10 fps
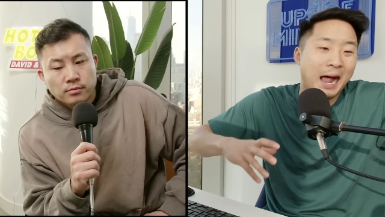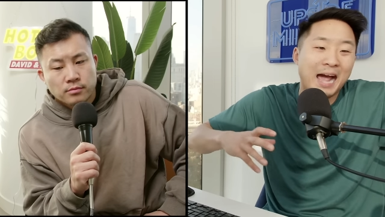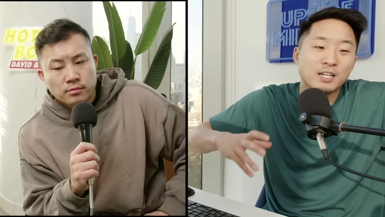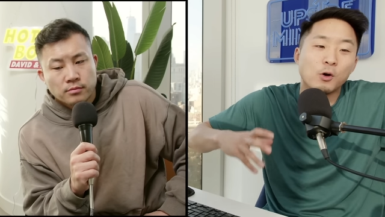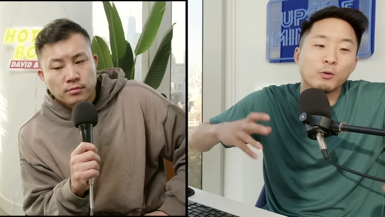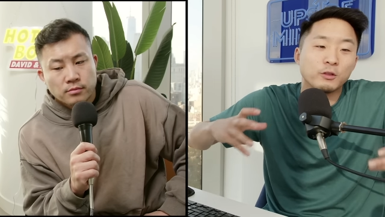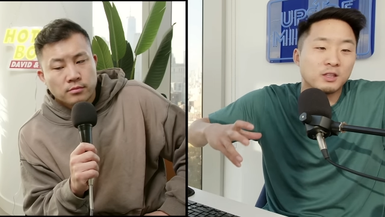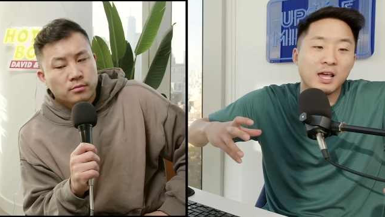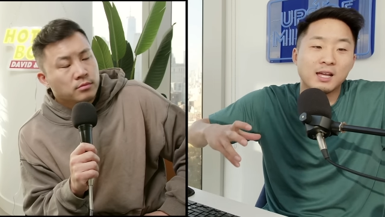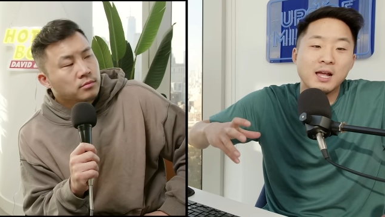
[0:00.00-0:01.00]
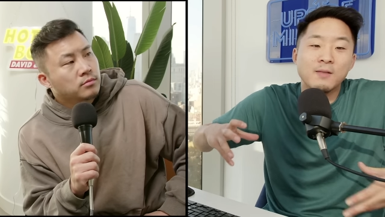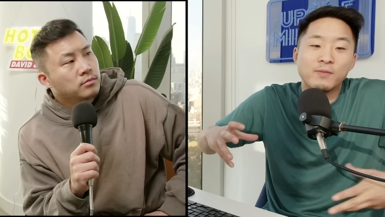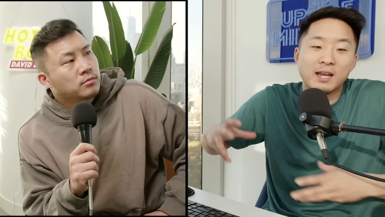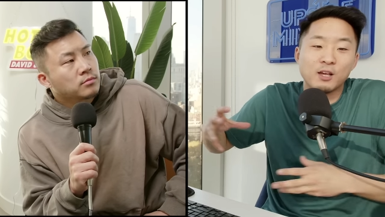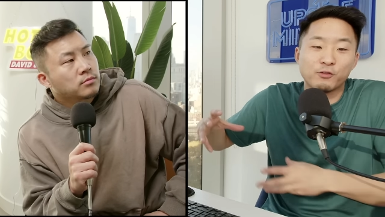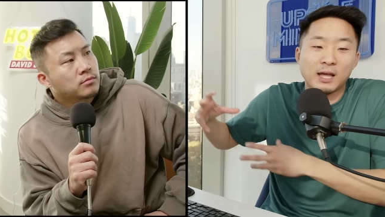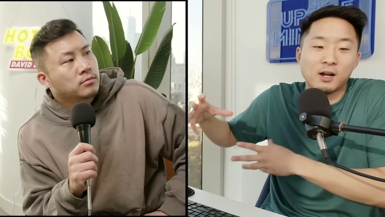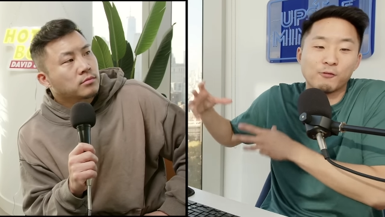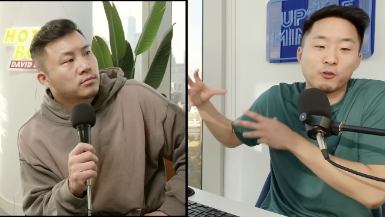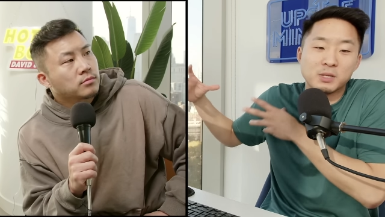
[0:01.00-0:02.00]
Speaker 1: I don't think that if they
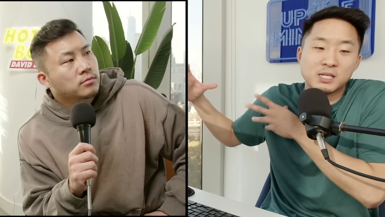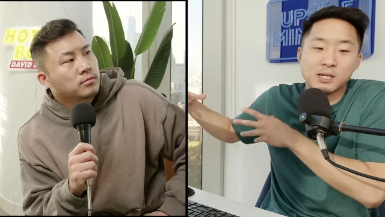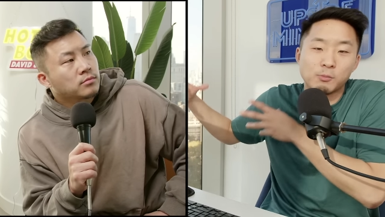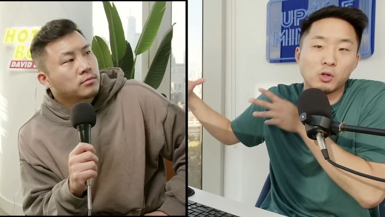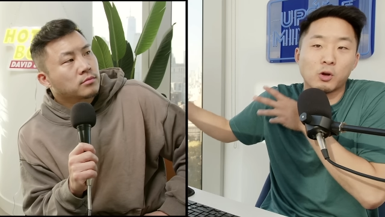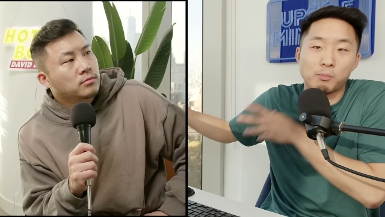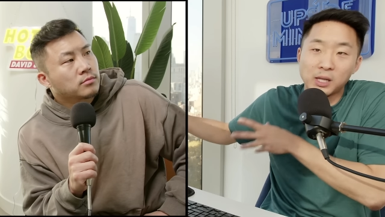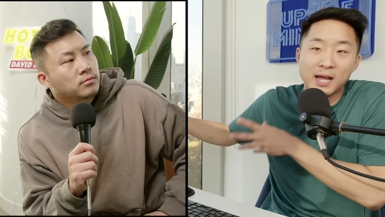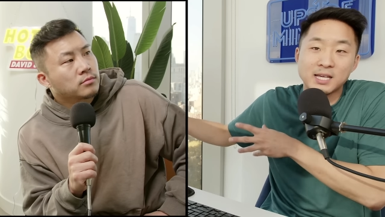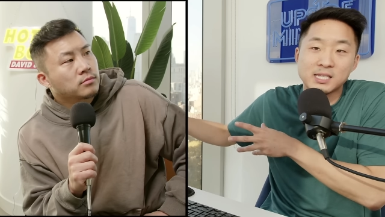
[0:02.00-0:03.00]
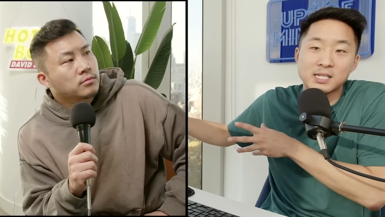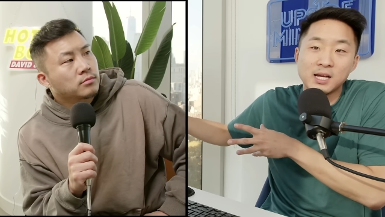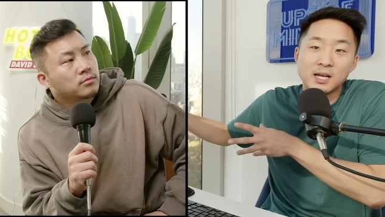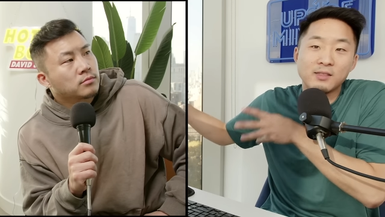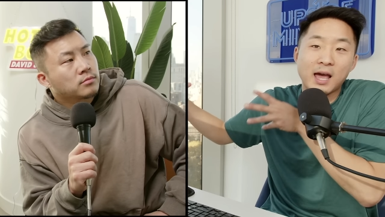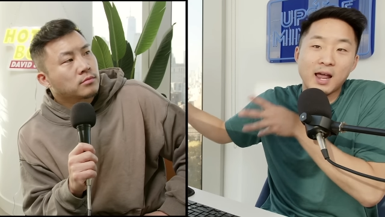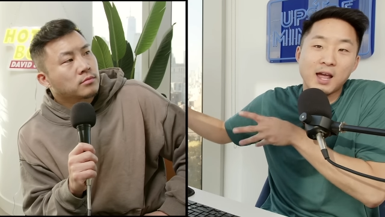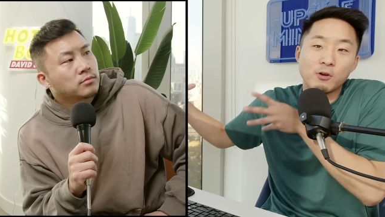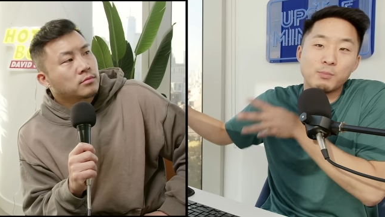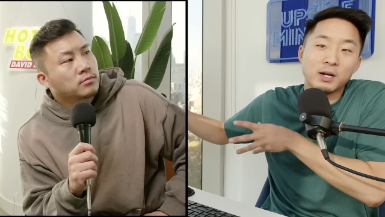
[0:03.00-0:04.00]
come from a similar place, that
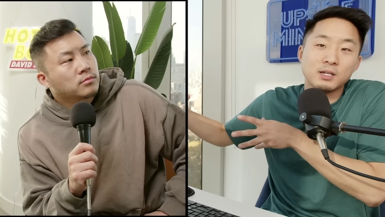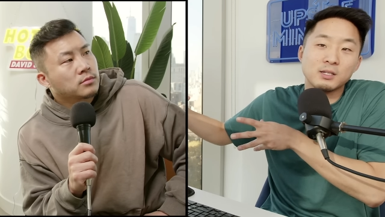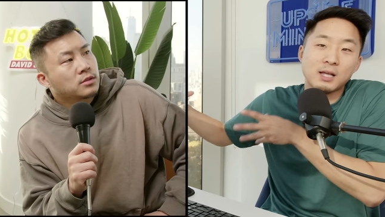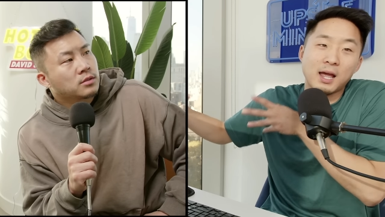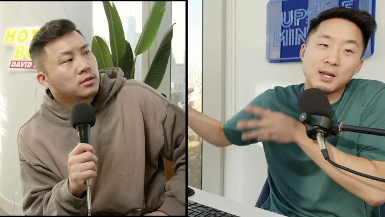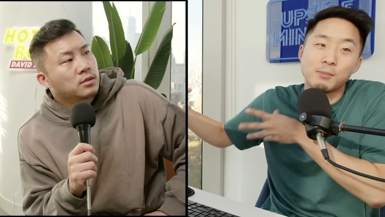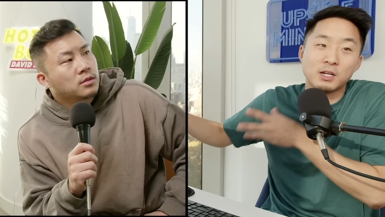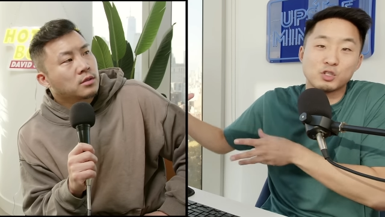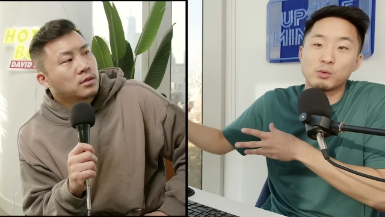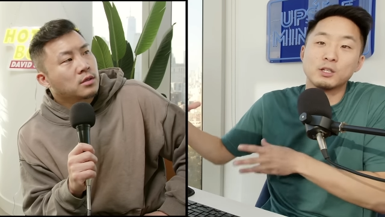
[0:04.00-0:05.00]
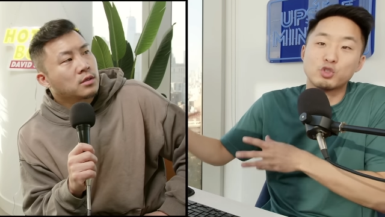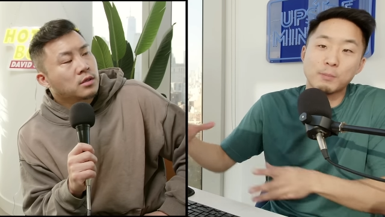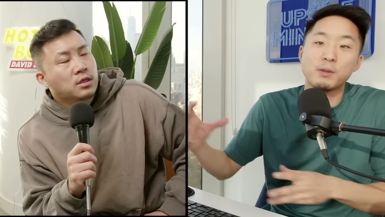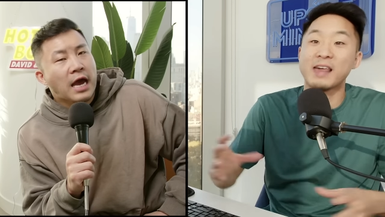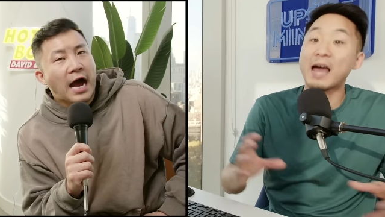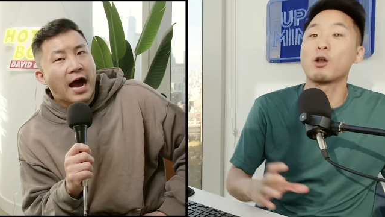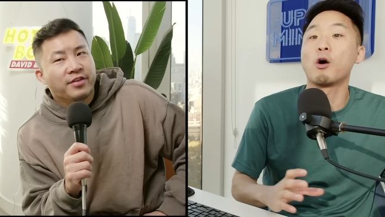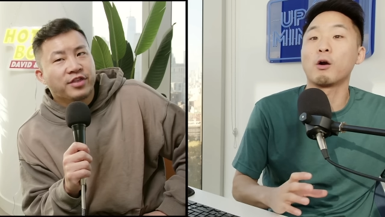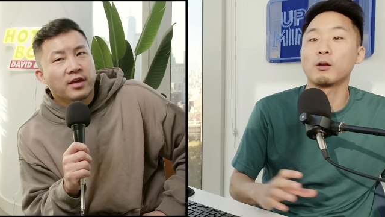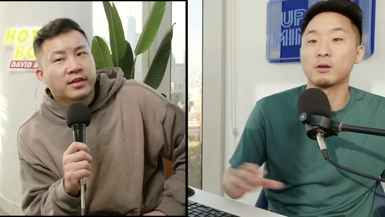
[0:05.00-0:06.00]
everybody that anybody's really tripping. Yeah, I
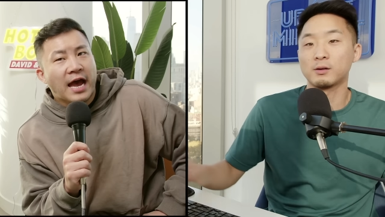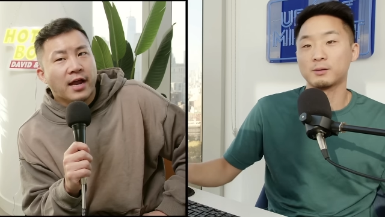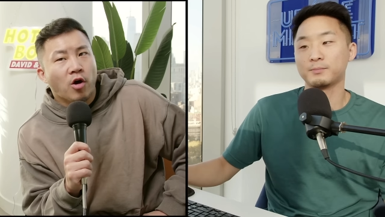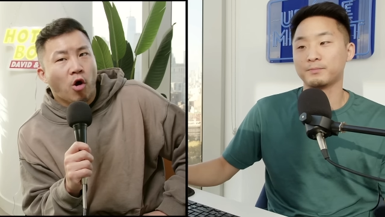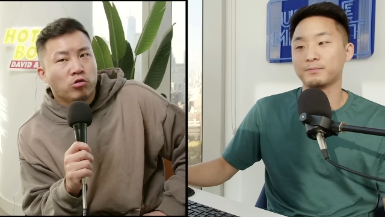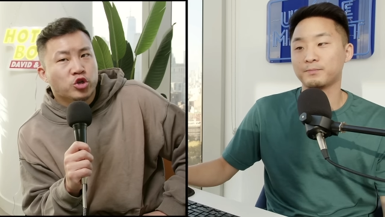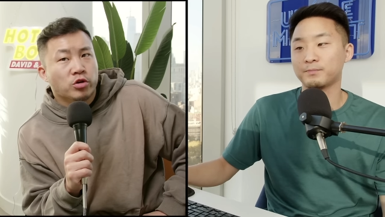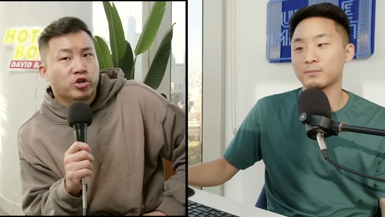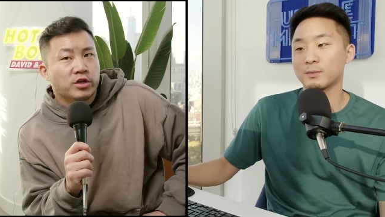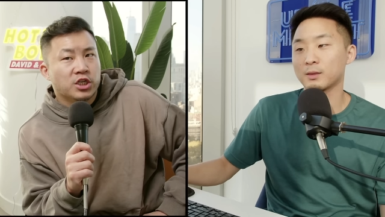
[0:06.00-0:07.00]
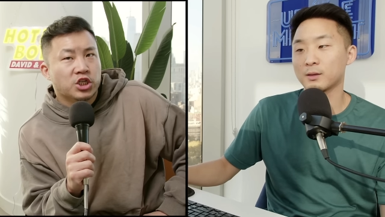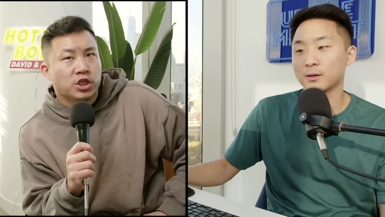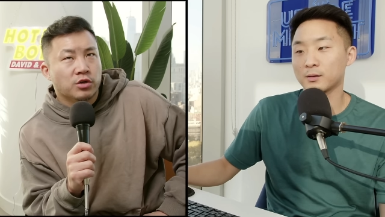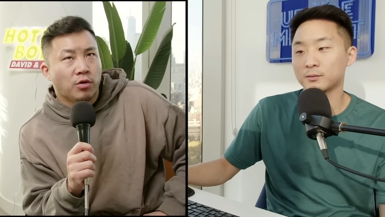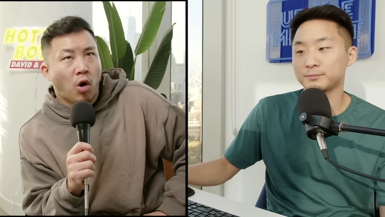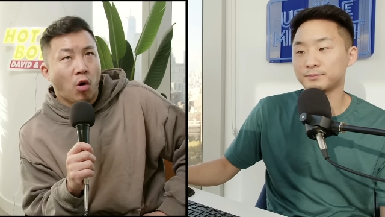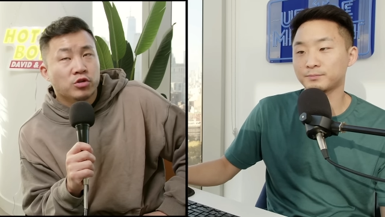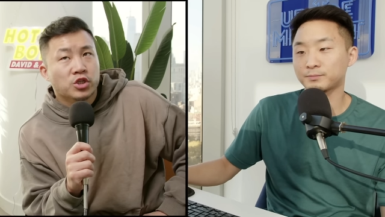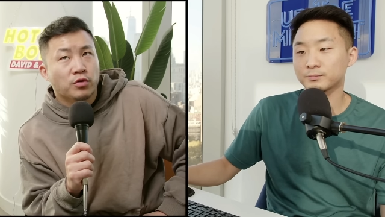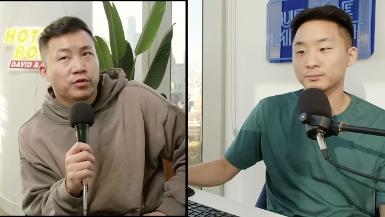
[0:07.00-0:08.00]
think
Speaker 2: that ultra traditional old
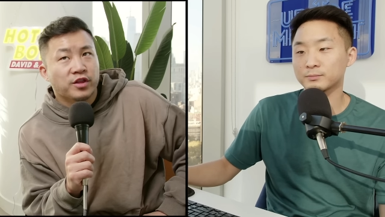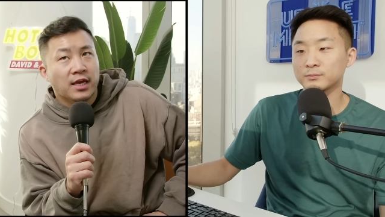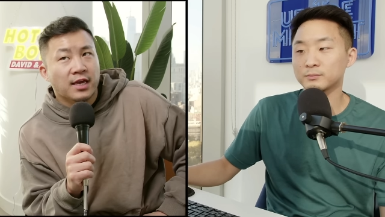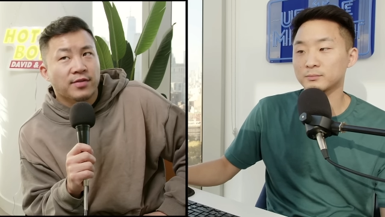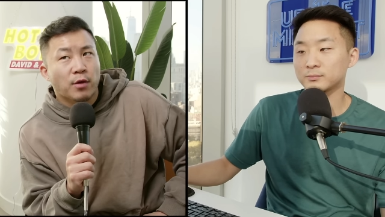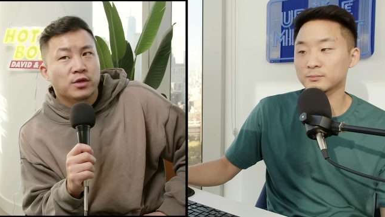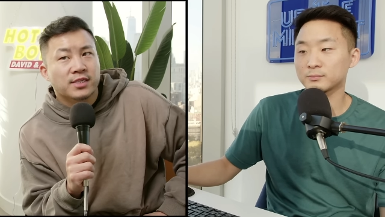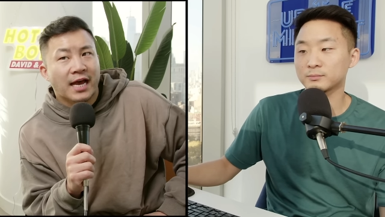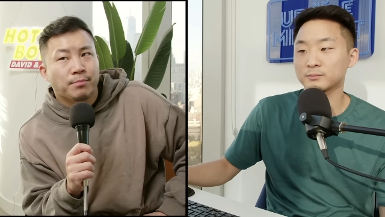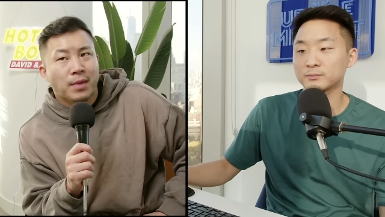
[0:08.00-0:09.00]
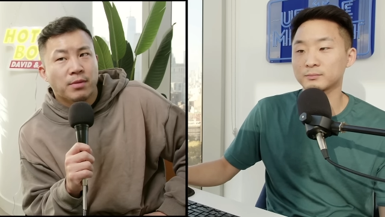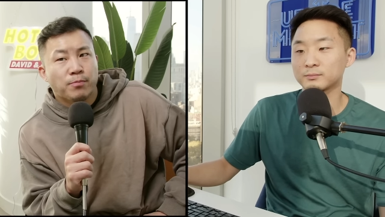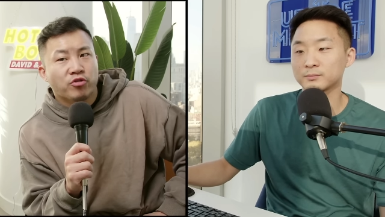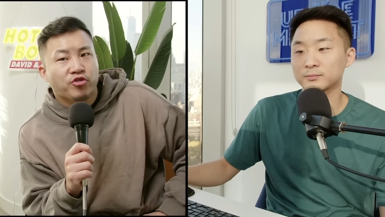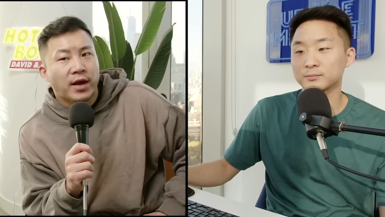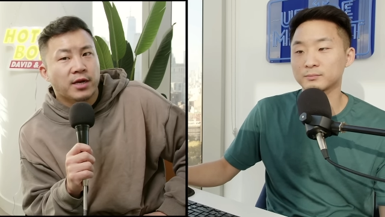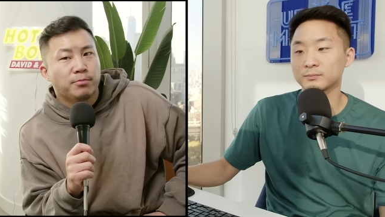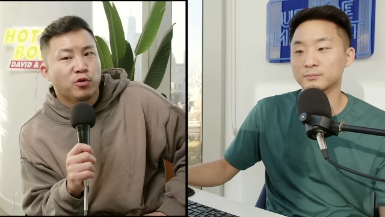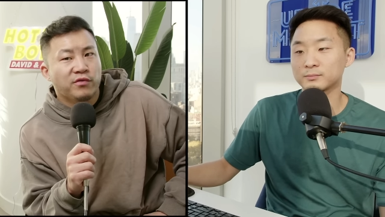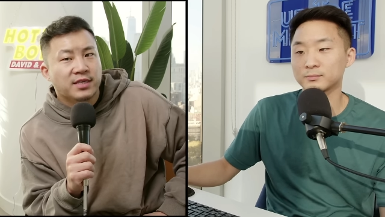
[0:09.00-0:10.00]
school thinking that was like maybe portrayed in
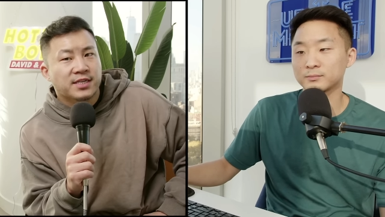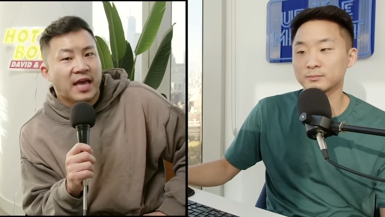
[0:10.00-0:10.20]
movies in the